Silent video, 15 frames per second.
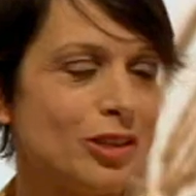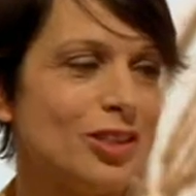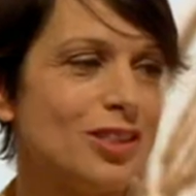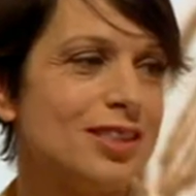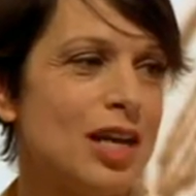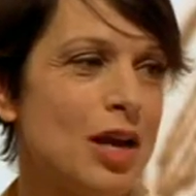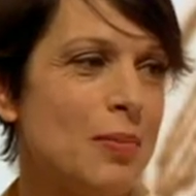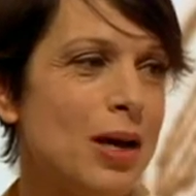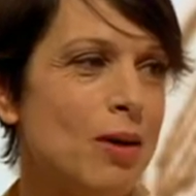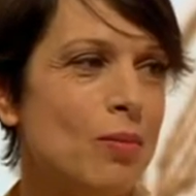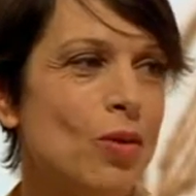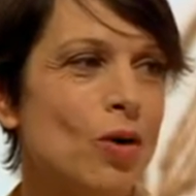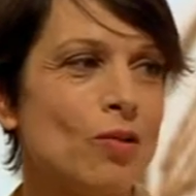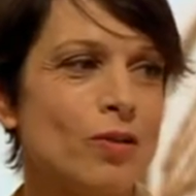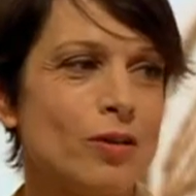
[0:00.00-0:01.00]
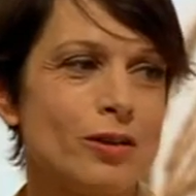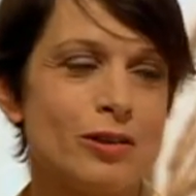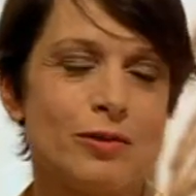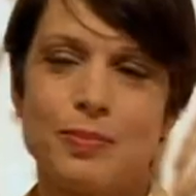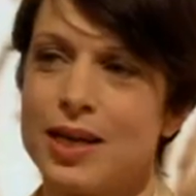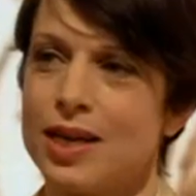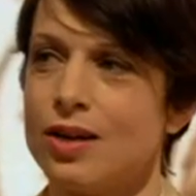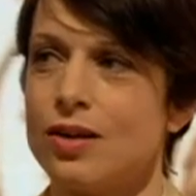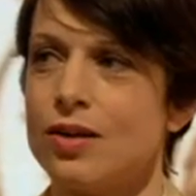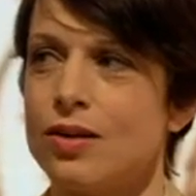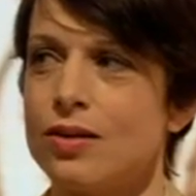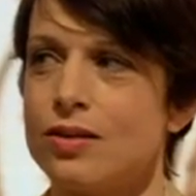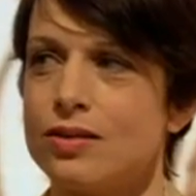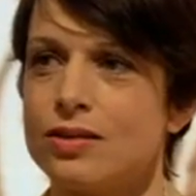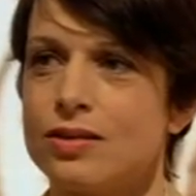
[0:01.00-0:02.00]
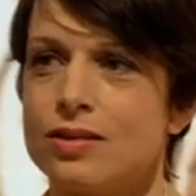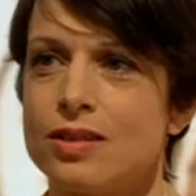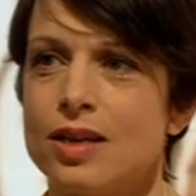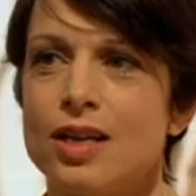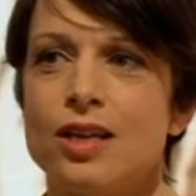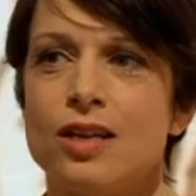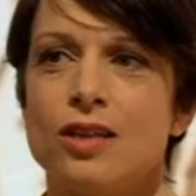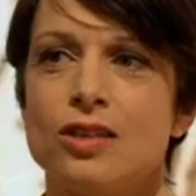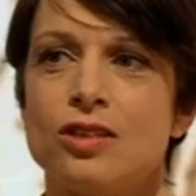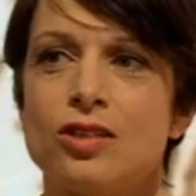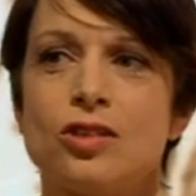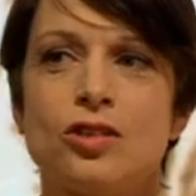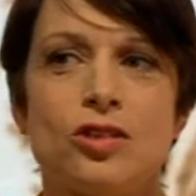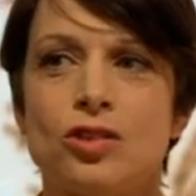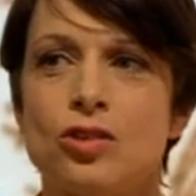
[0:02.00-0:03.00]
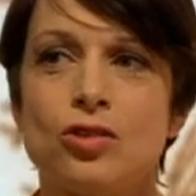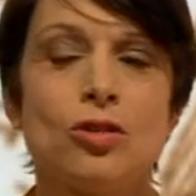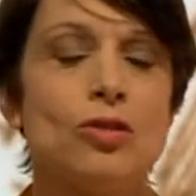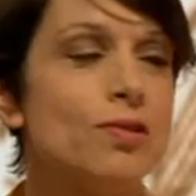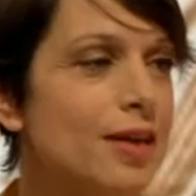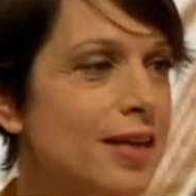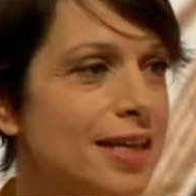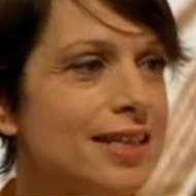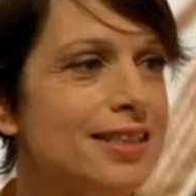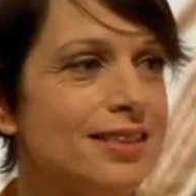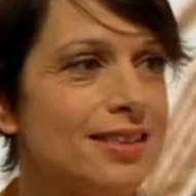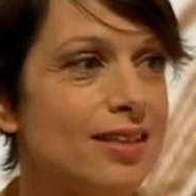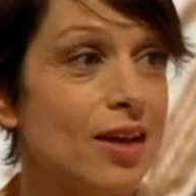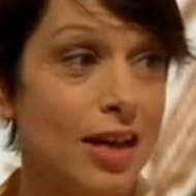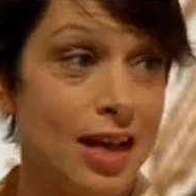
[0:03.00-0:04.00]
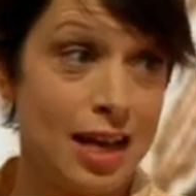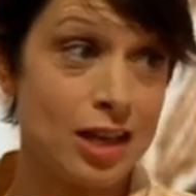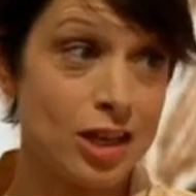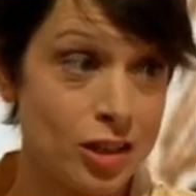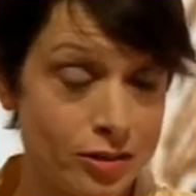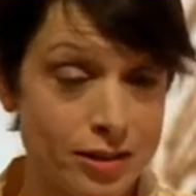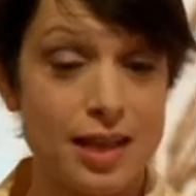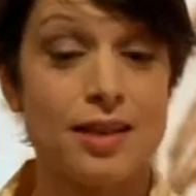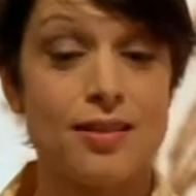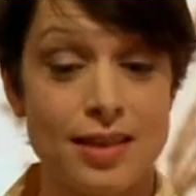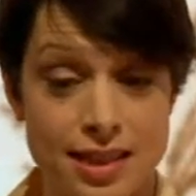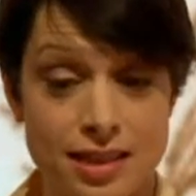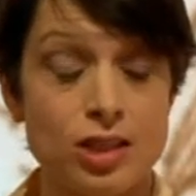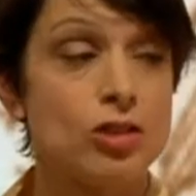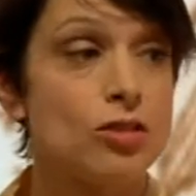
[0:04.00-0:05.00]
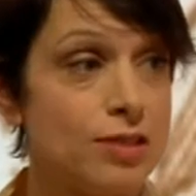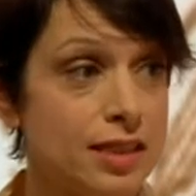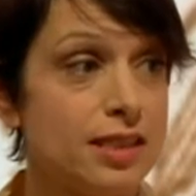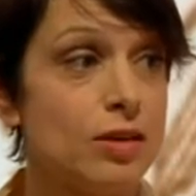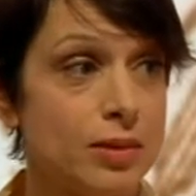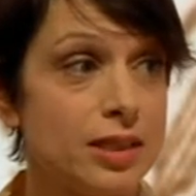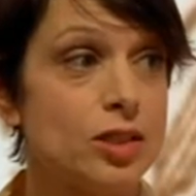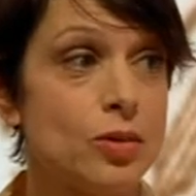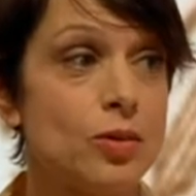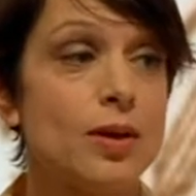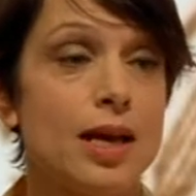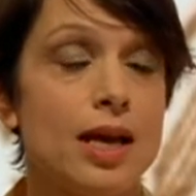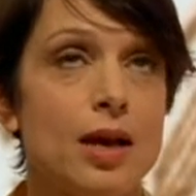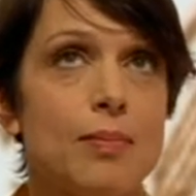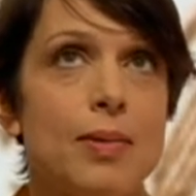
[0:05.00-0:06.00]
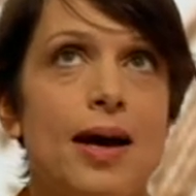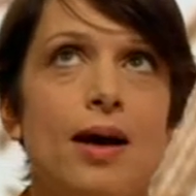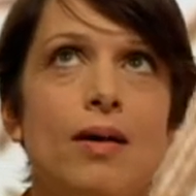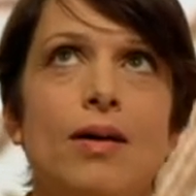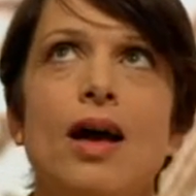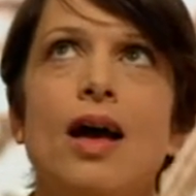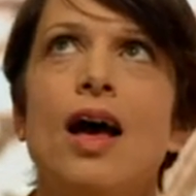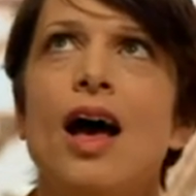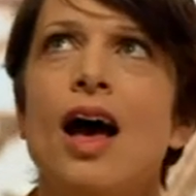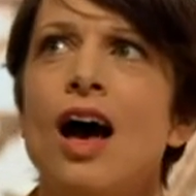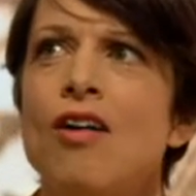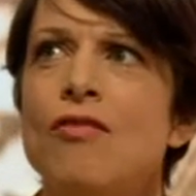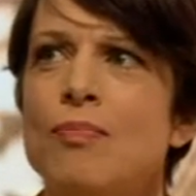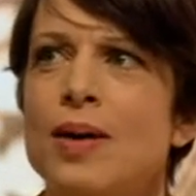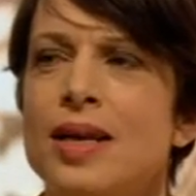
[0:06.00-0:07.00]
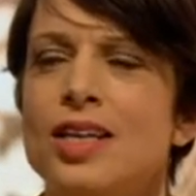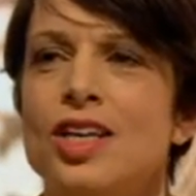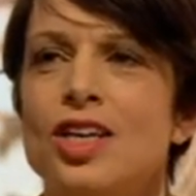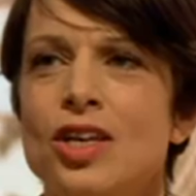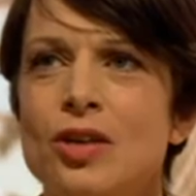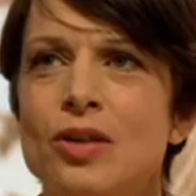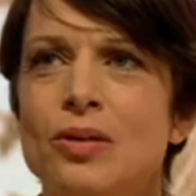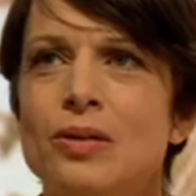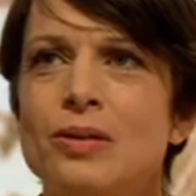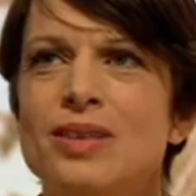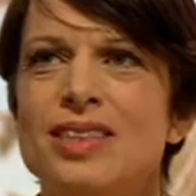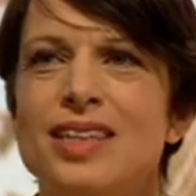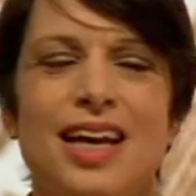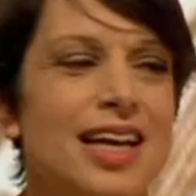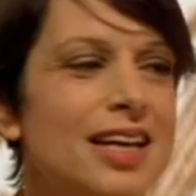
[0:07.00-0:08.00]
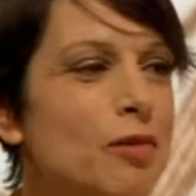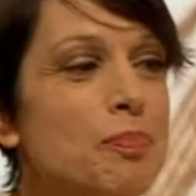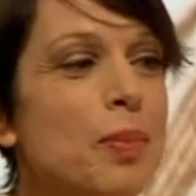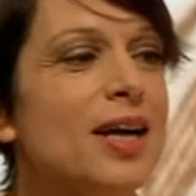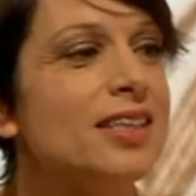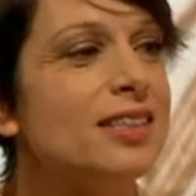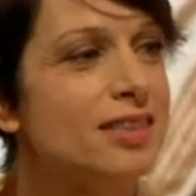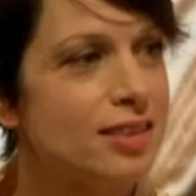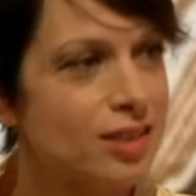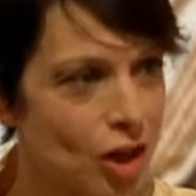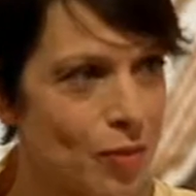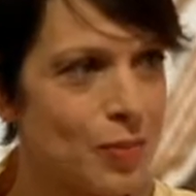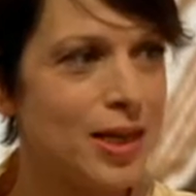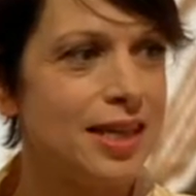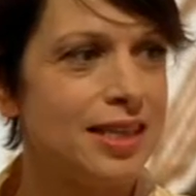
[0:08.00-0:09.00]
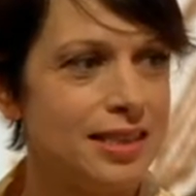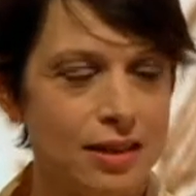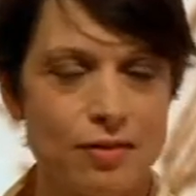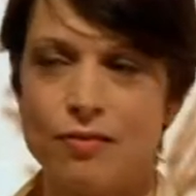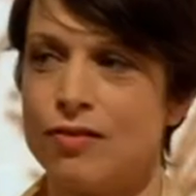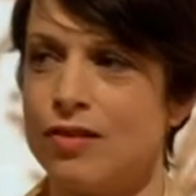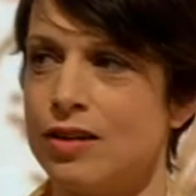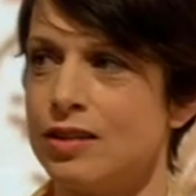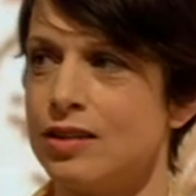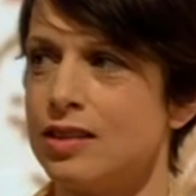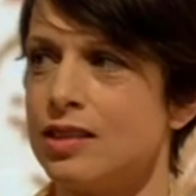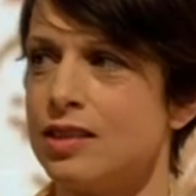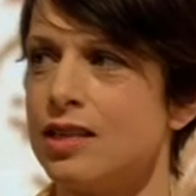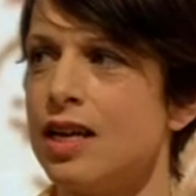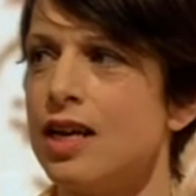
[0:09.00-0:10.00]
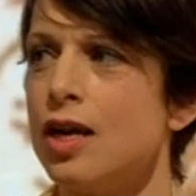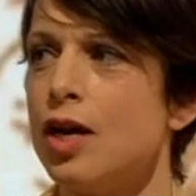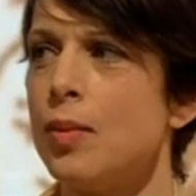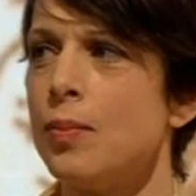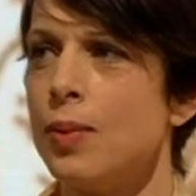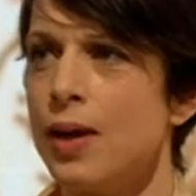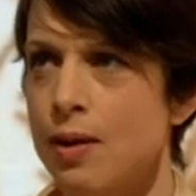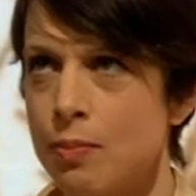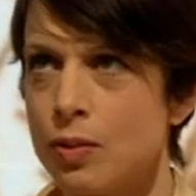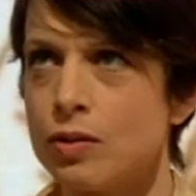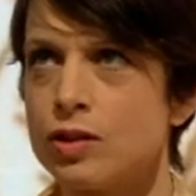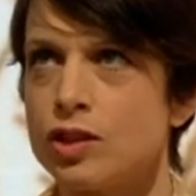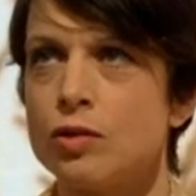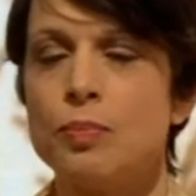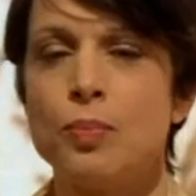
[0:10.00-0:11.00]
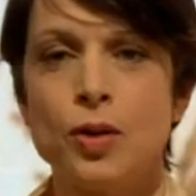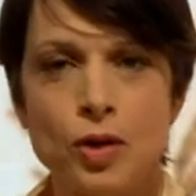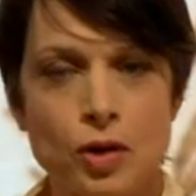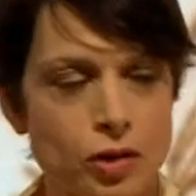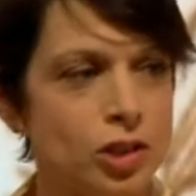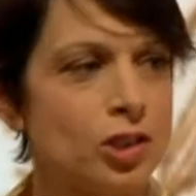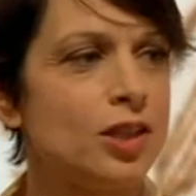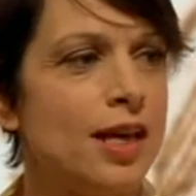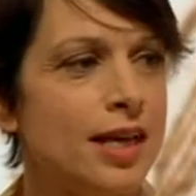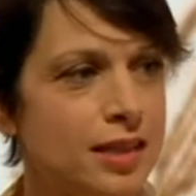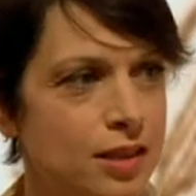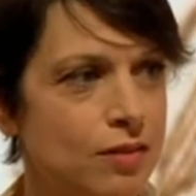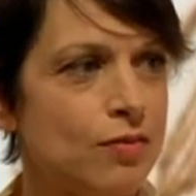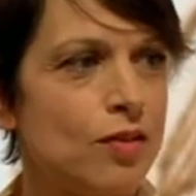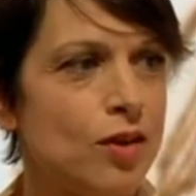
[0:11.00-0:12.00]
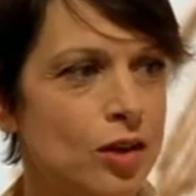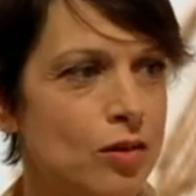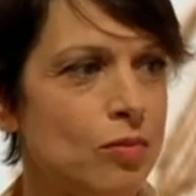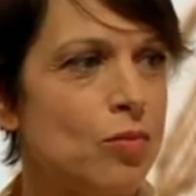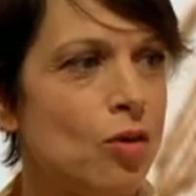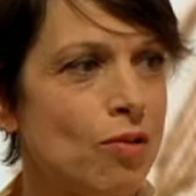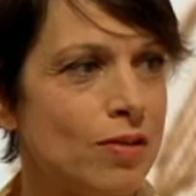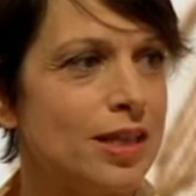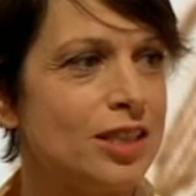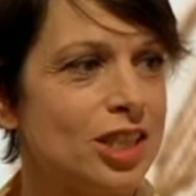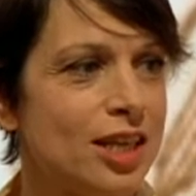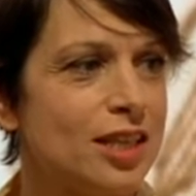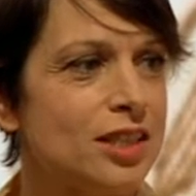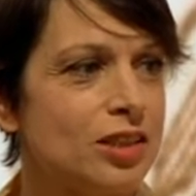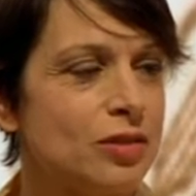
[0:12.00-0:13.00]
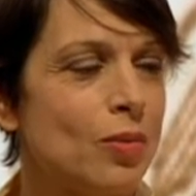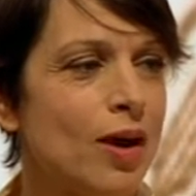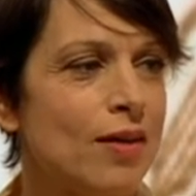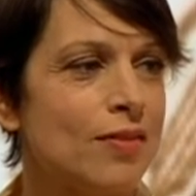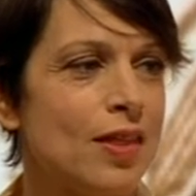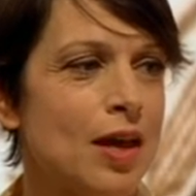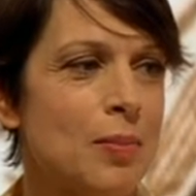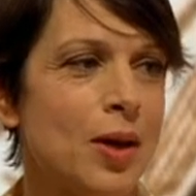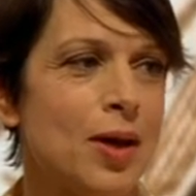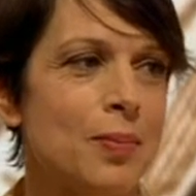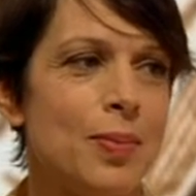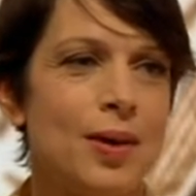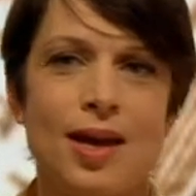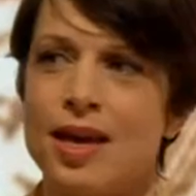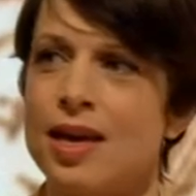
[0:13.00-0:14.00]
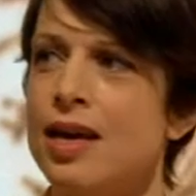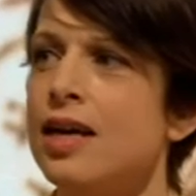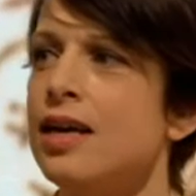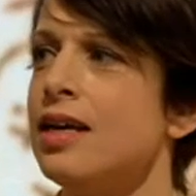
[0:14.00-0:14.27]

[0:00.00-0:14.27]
you should say about morals, because stories, including these stories that we're talking about, have been used by so many different people to push their different moral agendas, whatever they might be.